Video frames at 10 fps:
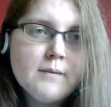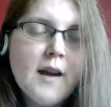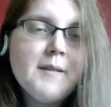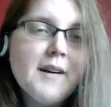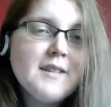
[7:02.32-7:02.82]

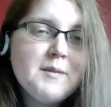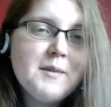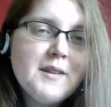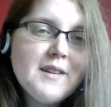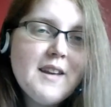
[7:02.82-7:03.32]
I'm going to
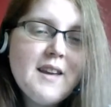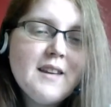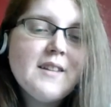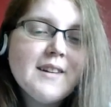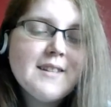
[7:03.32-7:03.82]
put
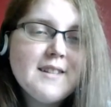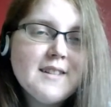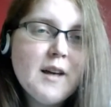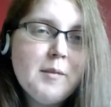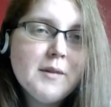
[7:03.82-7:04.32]
the
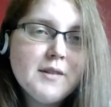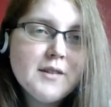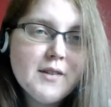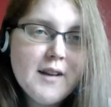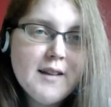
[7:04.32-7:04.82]
questions up on the
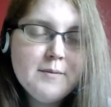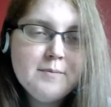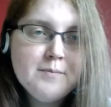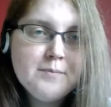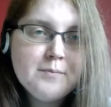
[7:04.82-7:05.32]
screen,
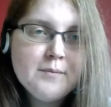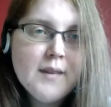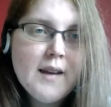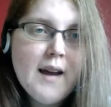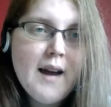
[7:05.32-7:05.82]

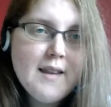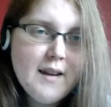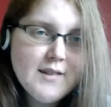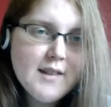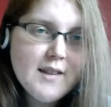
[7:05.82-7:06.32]
and then
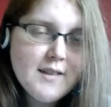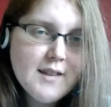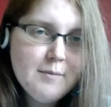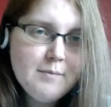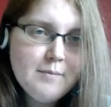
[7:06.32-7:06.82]
I shall answer
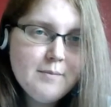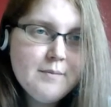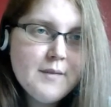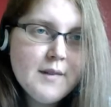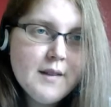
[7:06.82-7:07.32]
them.
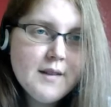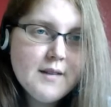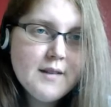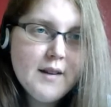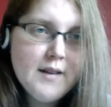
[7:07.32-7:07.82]

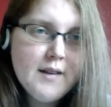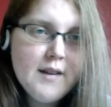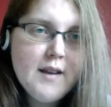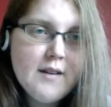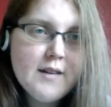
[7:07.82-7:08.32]
So
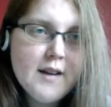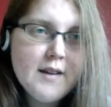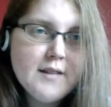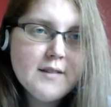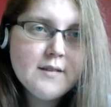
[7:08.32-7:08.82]
here it goes.